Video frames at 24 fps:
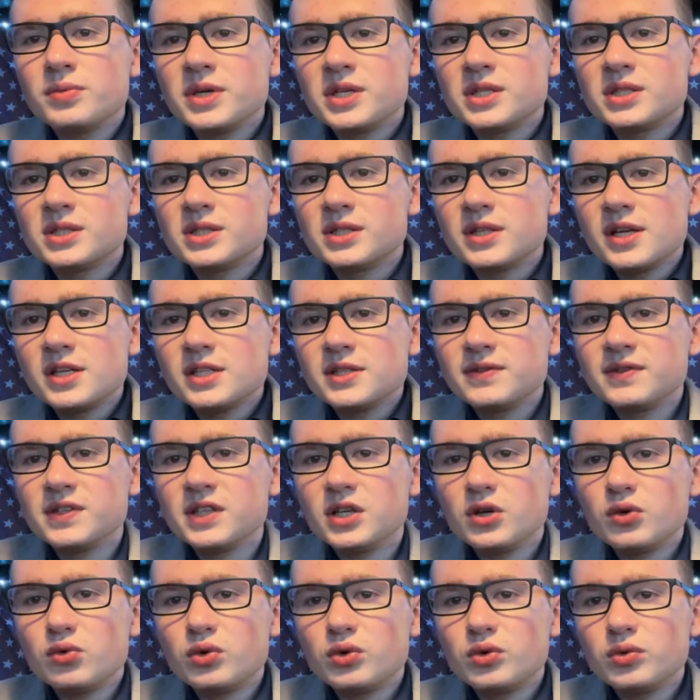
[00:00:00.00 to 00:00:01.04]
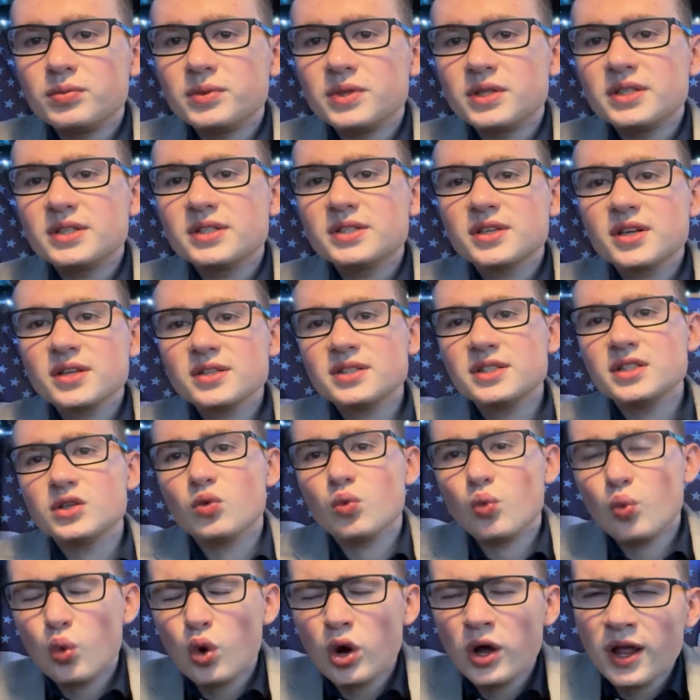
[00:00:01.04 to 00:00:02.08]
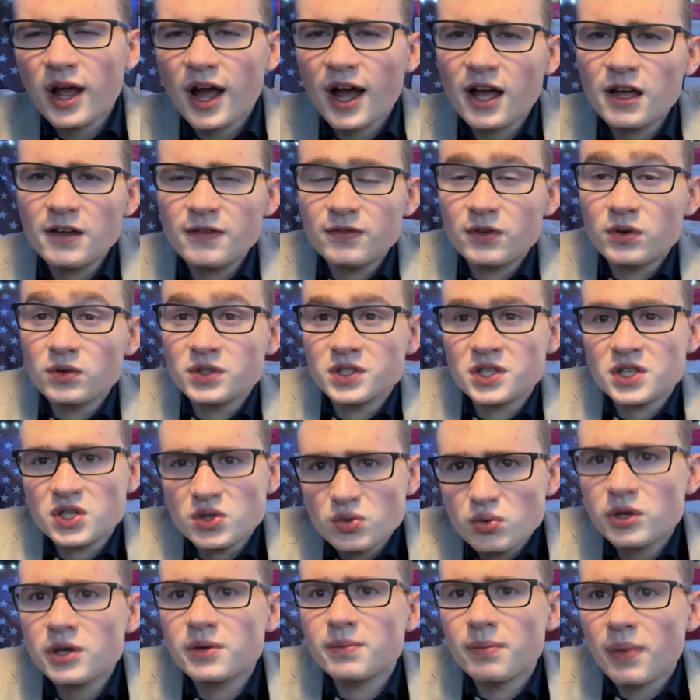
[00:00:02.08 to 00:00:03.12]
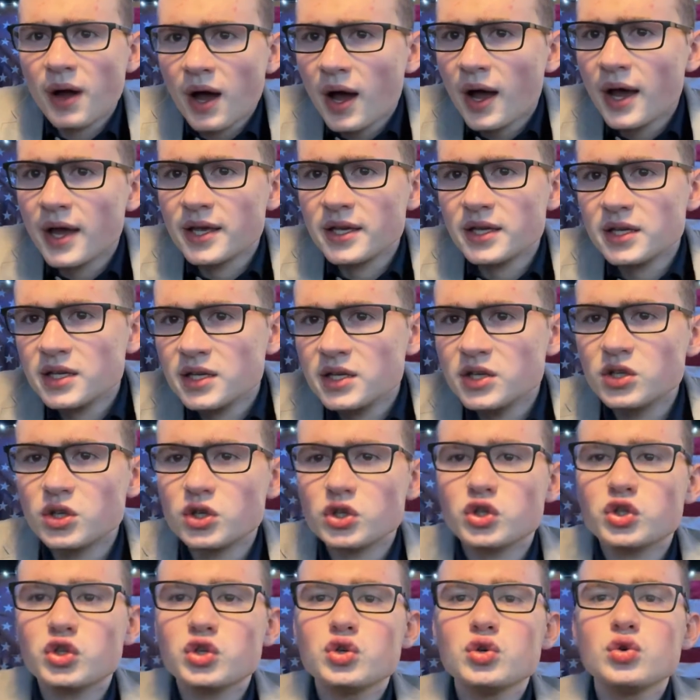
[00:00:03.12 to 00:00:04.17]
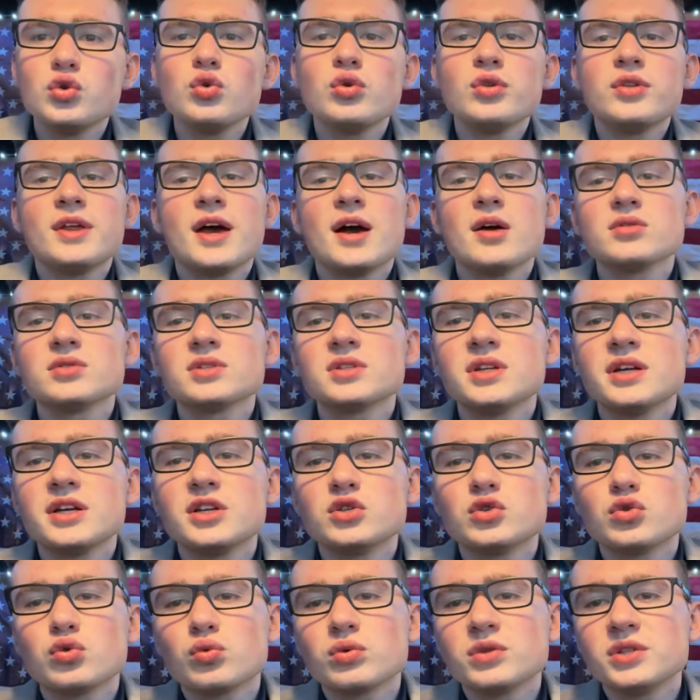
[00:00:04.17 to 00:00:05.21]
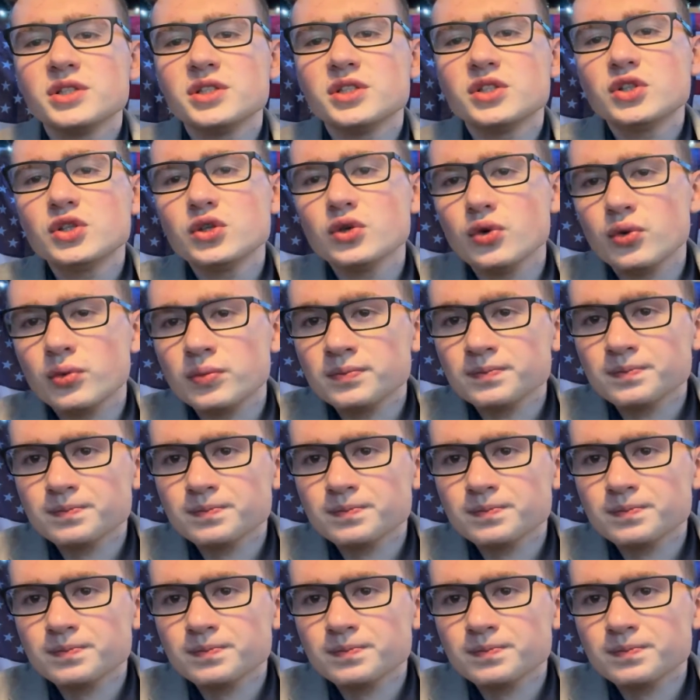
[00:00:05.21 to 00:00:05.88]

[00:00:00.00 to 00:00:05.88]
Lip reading: In today's video, we will be discussing what iPhones you can buy in 2022.